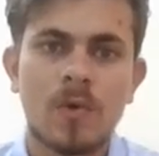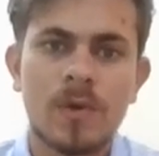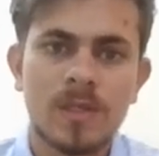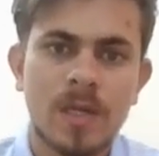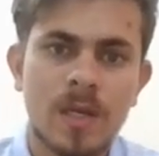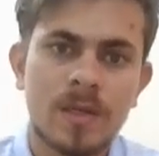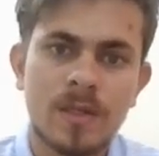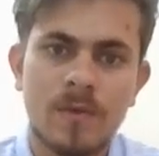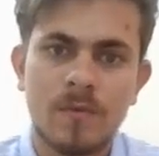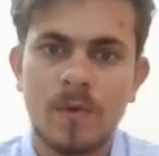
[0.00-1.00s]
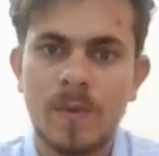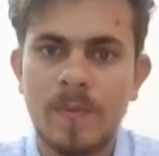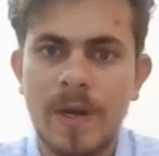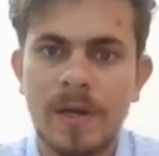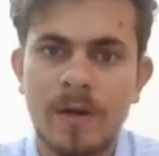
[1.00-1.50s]
who decide they would be
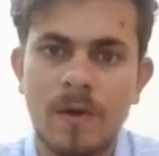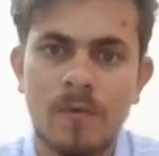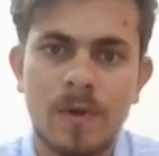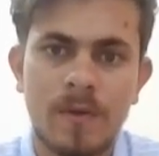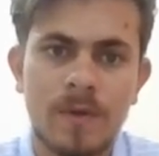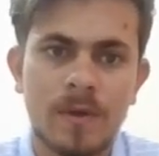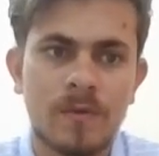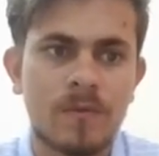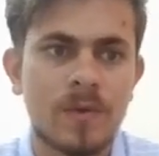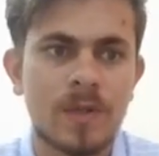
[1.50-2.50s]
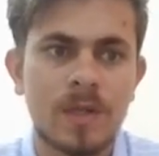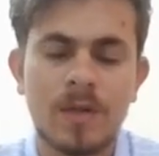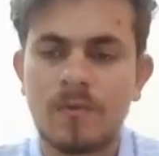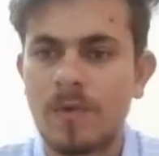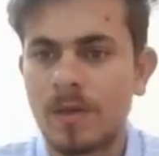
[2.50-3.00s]
better off living with
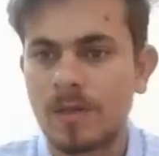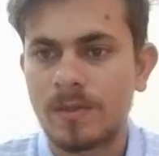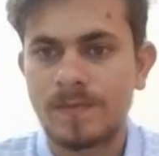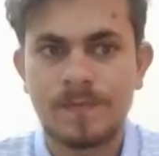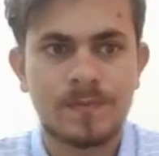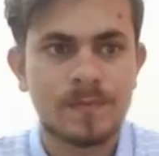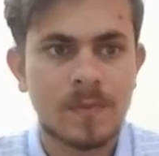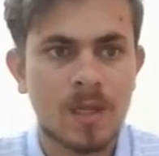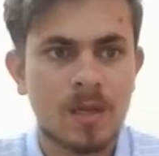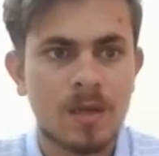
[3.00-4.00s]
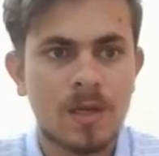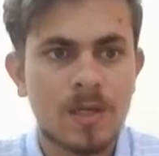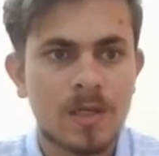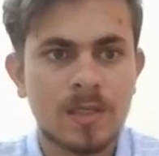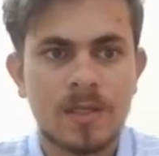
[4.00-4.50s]
their father.
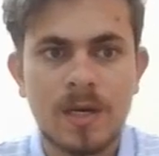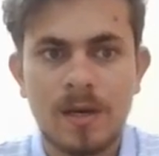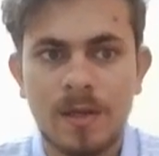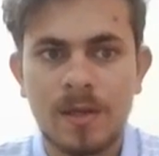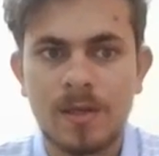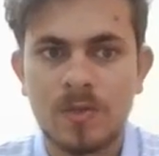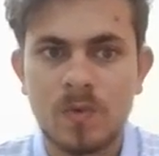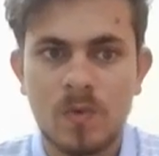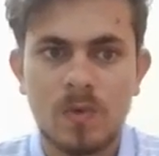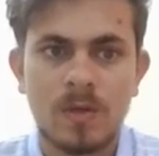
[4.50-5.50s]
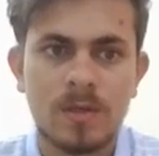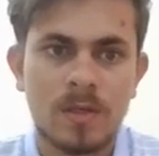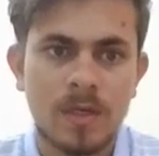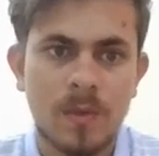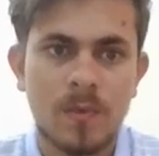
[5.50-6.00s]
Struggling in school,
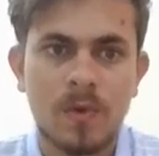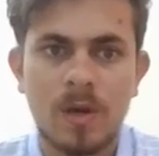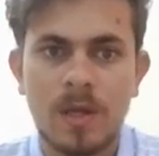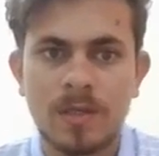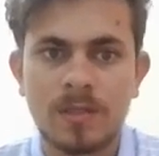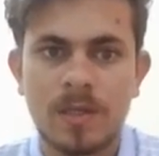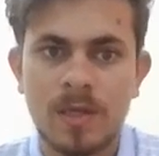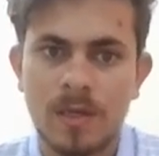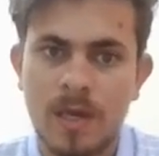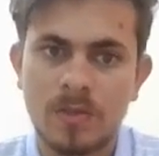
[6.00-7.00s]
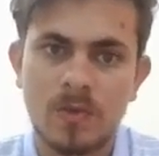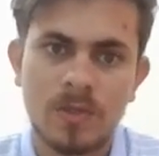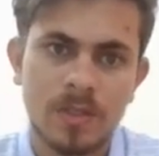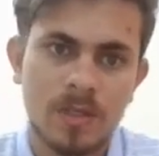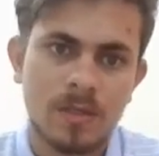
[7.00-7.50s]
demoralized and
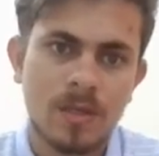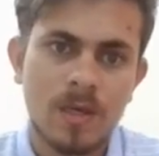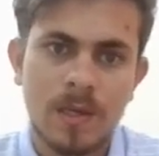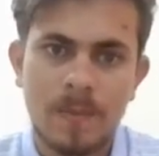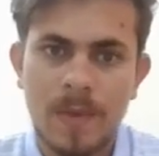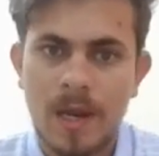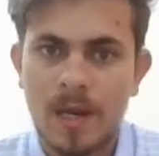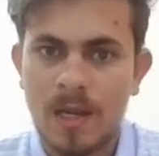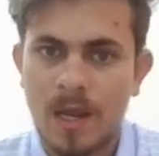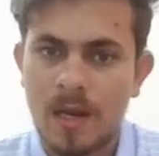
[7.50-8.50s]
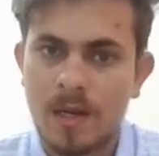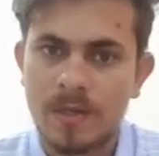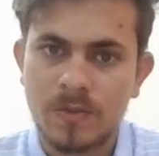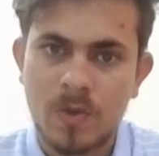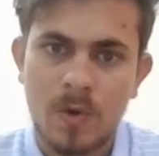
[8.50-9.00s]
exhausted, Betty and
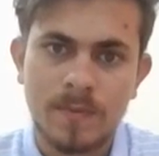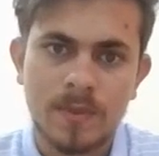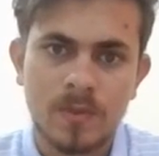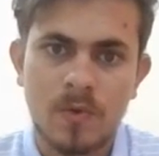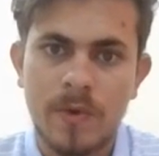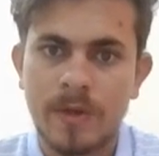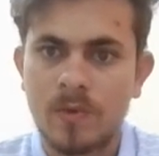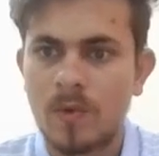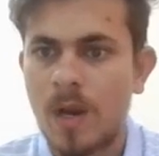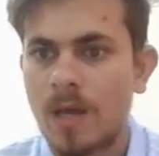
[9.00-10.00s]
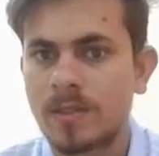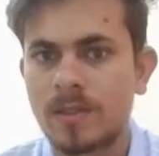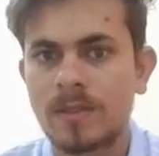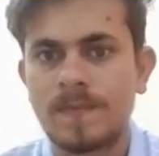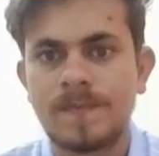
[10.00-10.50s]
he stops going to
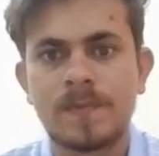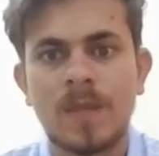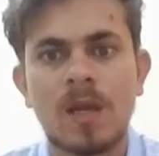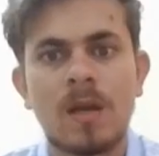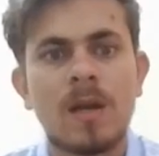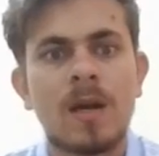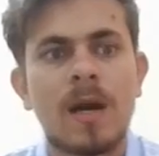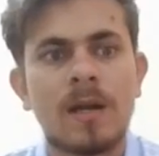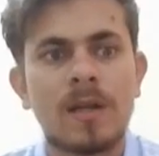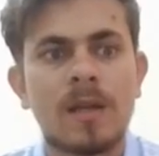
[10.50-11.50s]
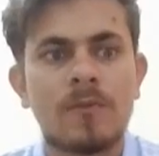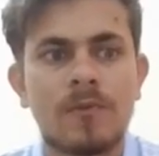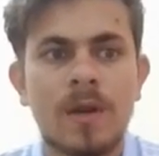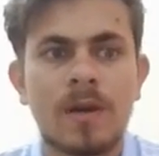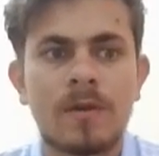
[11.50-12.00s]
classes until a
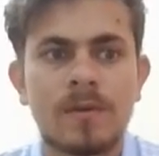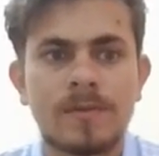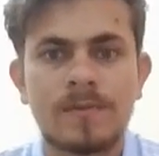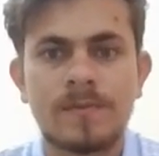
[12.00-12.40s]
friend